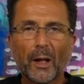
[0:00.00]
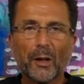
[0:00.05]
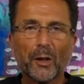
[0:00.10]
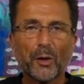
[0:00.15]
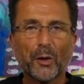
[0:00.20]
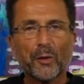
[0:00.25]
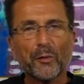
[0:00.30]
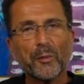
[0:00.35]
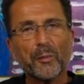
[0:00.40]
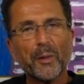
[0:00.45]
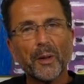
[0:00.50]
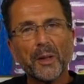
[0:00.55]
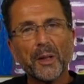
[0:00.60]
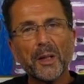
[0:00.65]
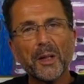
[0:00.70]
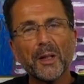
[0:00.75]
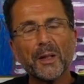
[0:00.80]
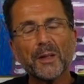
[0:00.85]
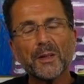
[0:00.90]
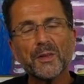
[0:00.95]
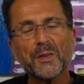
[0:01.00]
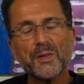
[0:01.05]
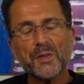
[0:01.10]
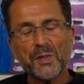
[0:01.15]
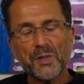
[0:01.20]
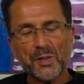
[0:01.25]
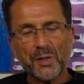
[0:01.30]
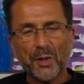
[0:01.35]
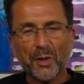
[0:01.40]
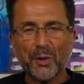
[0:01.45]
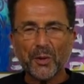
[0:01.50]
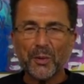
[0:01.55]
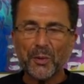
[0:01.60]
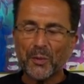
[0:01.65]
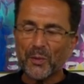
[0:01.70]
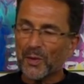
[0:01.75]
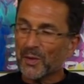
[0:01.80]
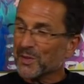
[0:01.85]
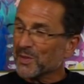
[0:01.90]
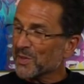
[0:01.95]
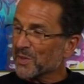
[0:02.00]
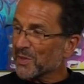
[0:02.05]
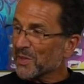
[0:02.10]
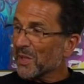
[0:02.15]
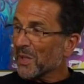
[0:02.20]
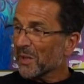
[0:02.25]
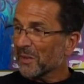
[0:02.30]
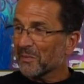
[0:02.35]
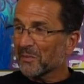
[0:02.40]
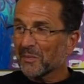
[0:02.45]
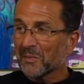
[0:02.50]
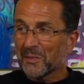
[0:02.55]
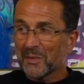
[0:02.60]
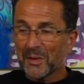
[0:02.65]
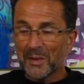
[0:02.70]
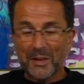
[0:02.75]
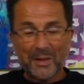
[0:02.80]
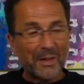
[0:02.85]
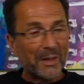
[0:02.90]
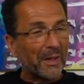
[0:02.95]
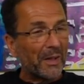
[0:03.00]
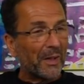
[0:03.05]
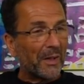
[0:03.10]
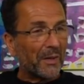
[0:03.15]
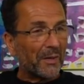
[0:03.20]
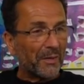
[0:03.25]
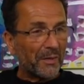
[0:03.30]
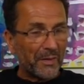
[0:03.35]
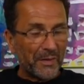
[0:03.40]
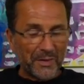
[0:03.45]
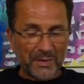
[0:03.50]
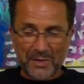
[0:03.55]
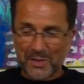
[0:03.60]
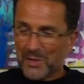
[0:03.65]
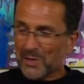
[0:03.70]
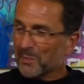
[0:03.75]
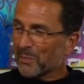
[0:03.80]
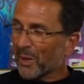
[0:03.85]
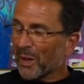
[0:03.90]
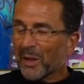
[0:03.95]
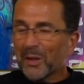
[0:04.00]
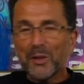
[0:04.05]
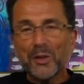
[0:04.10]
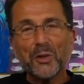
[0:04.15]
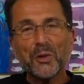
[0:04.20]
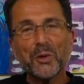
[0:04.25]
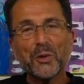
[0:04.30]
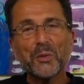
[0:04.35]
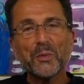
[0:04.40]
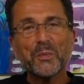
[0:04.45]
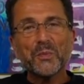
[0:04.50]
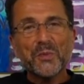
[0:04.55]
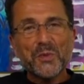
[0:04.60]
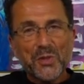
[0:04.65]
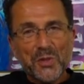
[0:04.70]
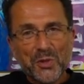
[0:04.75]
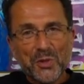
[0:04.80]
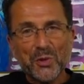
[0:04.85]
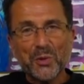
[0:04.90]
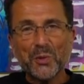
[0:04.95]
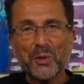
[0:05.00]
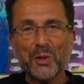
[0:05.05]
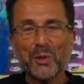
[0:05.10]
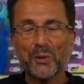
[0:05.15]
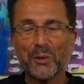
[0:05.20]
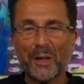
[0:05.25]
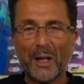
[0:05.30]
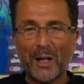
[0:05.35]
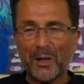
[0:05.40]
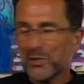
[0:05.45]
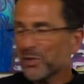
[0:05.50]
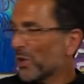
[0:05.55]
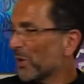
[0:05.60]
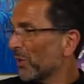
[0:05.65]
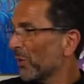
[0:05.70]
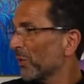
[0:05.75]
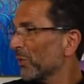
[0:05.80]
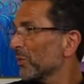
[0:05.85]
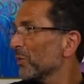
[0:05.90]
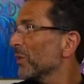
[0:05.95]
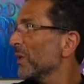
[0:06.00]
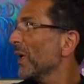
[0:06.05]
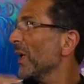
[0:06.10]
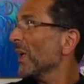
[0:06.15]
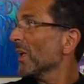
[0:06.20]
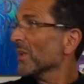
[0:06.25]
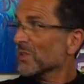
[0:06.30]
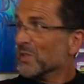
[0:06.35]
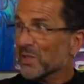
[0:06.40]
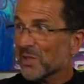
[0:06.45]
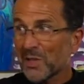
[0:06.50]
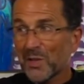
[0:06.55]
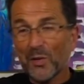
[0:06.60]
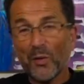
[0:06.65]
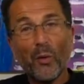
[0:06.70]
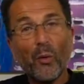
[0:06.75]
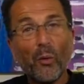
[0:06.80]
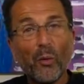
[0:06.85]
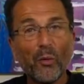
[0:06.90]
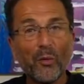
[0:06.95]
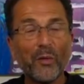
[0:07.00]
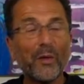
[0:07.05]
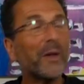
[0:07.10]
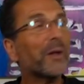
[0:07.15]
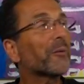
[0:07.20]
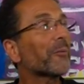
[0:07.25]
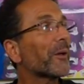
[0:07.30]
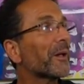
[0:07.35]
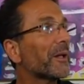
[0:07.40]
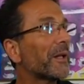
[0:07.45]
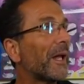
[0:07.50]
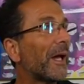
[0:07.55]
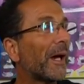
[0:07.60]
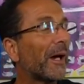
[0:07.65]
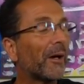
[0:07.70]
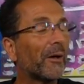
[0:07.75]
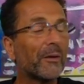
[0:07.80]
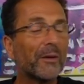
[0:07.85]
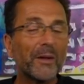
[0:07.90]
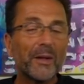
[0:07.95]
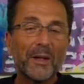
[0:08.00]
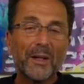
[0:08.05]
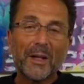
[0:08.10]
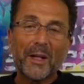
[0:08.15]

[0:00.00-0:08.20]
Hello everybody. So this is it. This is my new studio lounge. I know you can't see the whole thing right now.